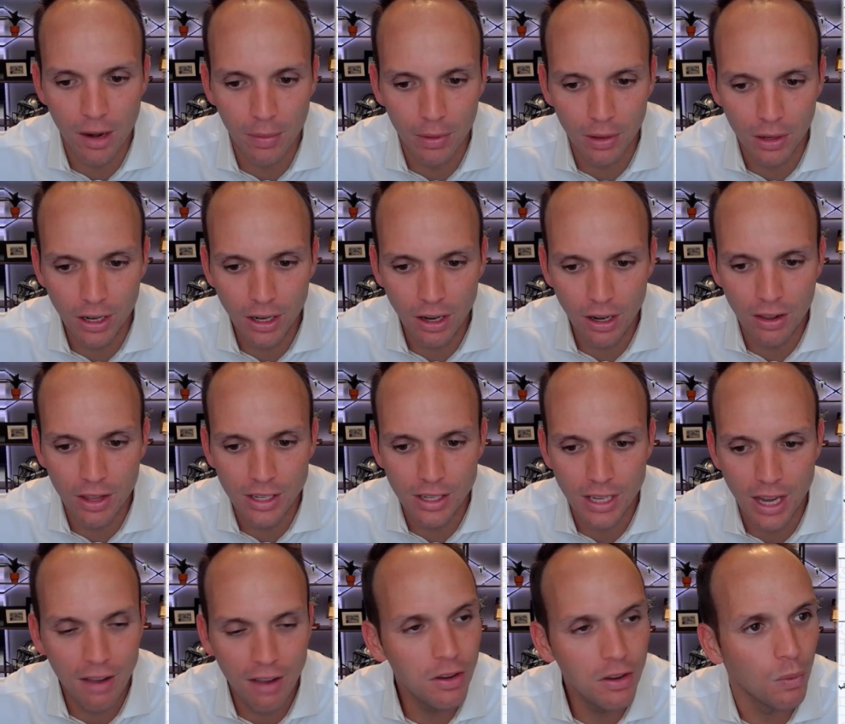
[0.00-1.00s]
But look at all this
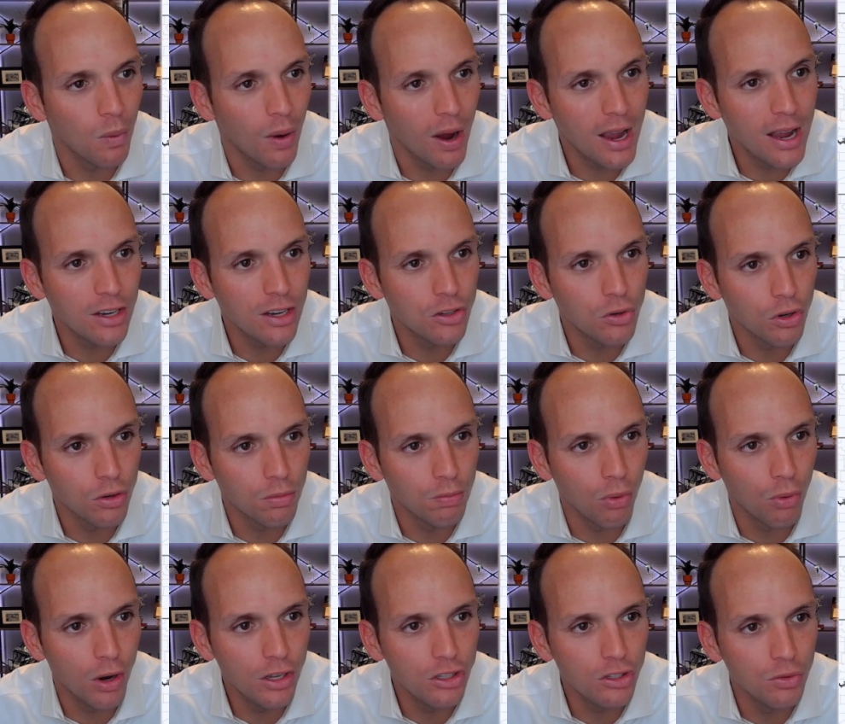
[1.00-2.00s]
heavy rain toward
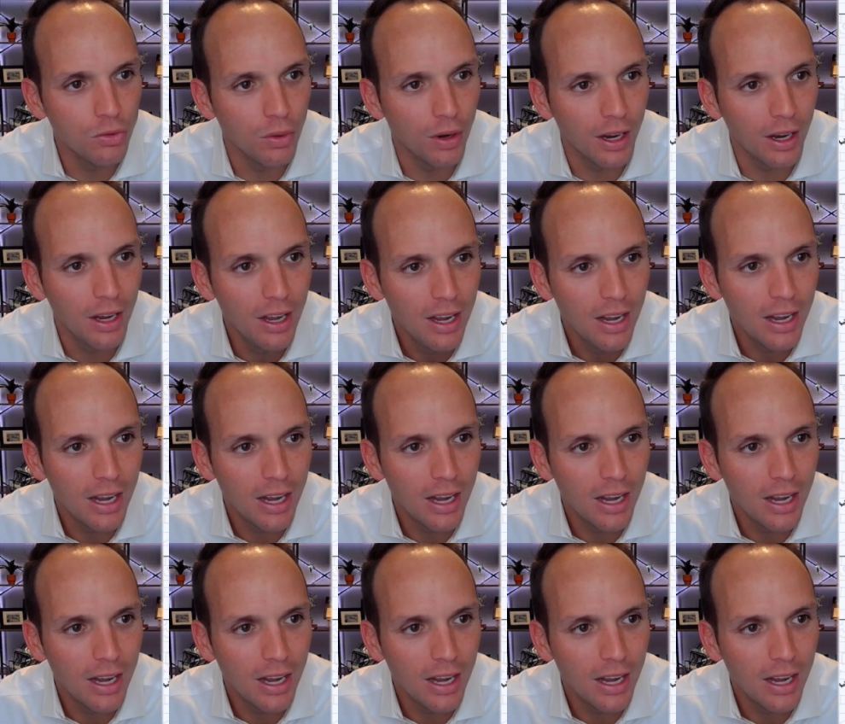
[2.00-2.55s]
Brunswick,